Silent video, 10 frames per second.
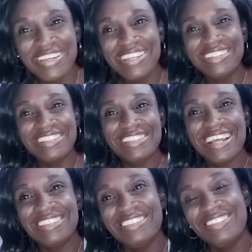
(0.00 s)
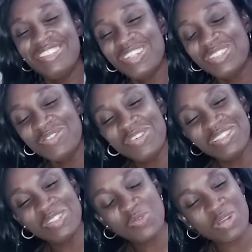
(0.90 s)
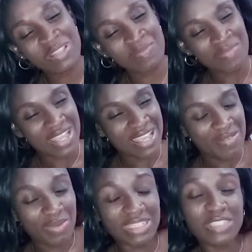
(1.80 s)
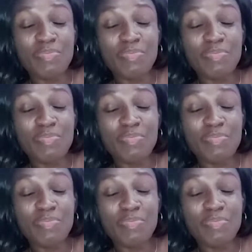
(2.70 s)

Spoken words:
You understand? The church of God is one. But it's